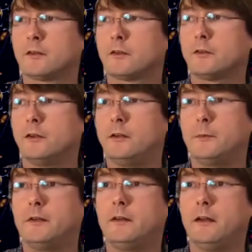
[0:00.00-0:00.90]

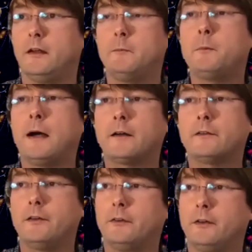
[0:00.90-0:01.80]
It
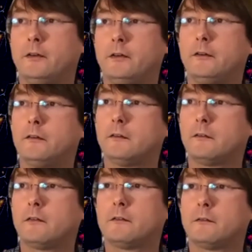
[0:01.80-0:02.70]
impacted
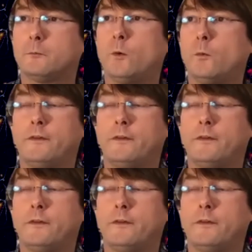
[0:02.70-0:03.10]
what